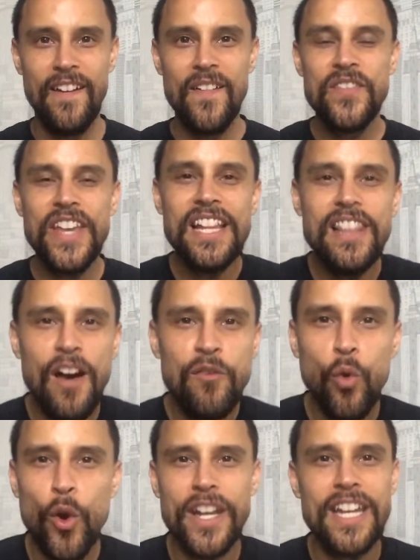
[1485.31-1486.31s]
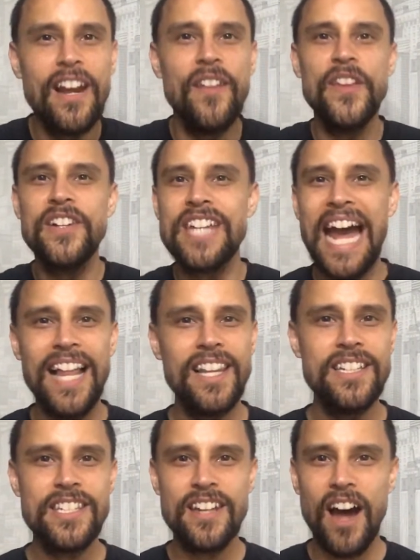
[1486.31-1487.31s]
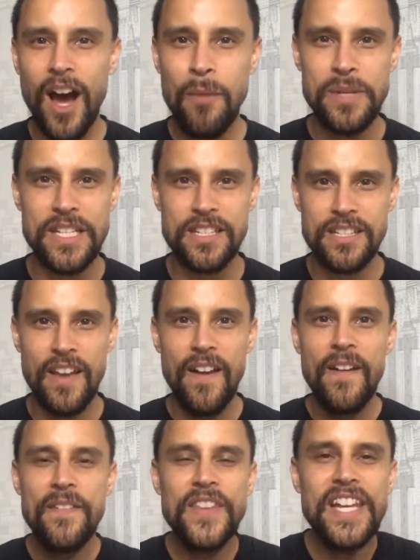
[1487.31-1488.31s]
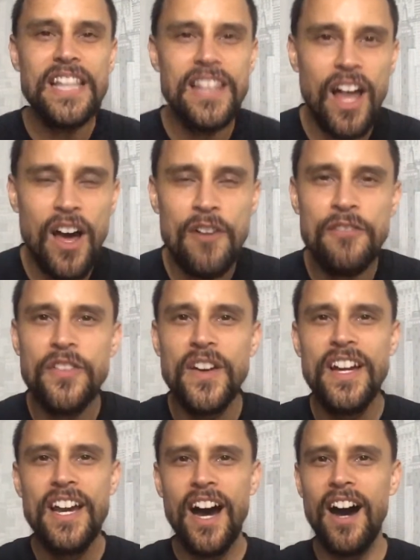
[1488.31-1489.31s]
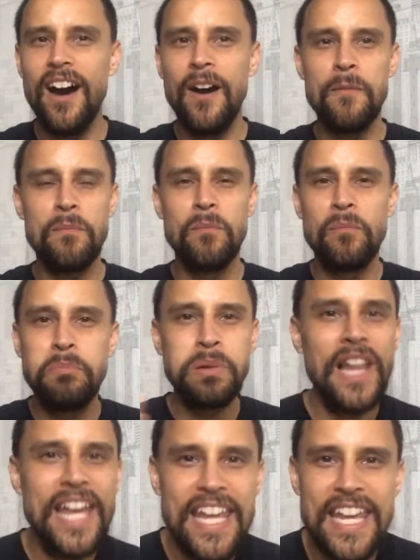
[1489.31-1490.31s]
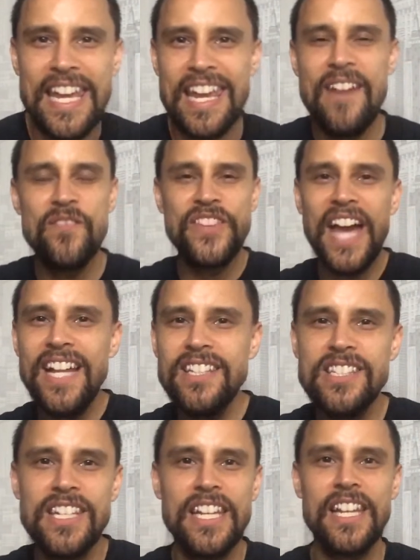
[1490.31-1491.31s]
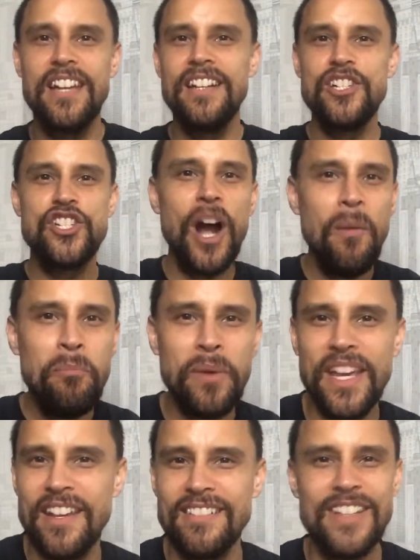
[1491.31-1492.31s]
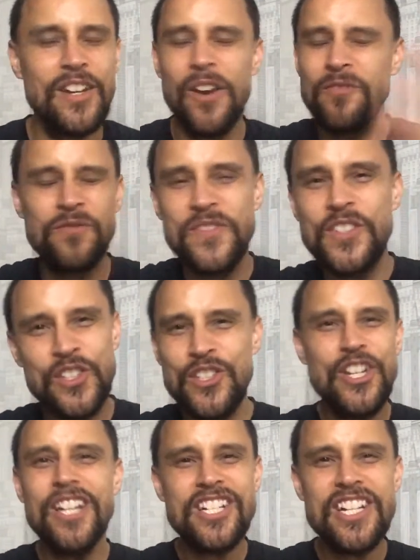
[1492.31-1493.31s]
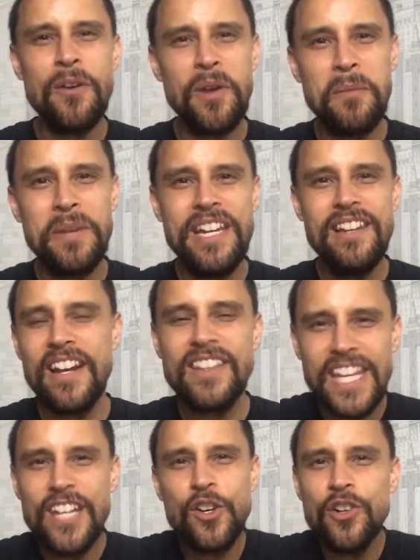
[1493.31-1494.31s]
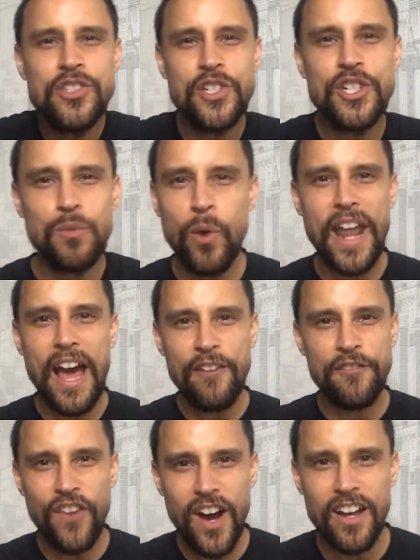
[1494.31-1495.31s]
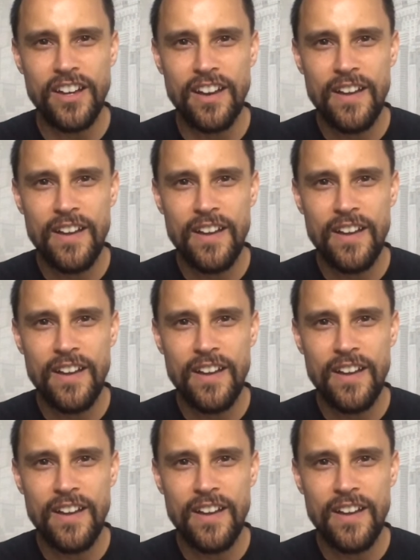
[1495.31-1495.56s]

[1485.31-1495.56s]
They love working on their talents and hobbies. They love playing, dancing, jumping. Do you understand what I mean? Like, the girls just want to have fun.